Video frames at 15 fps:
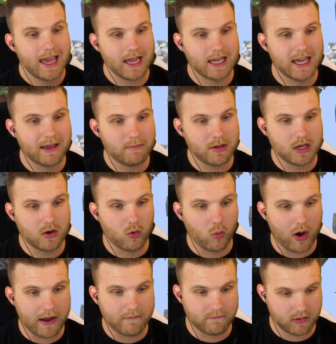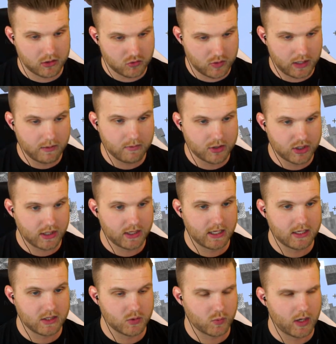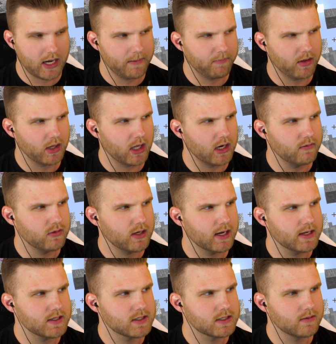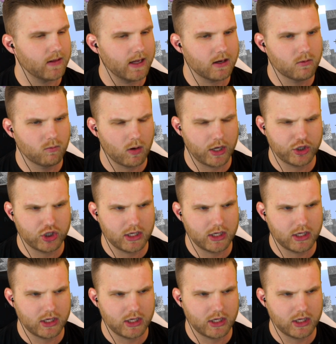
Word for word: It can be quite frustrating, which I think is why a lot of you guys like watching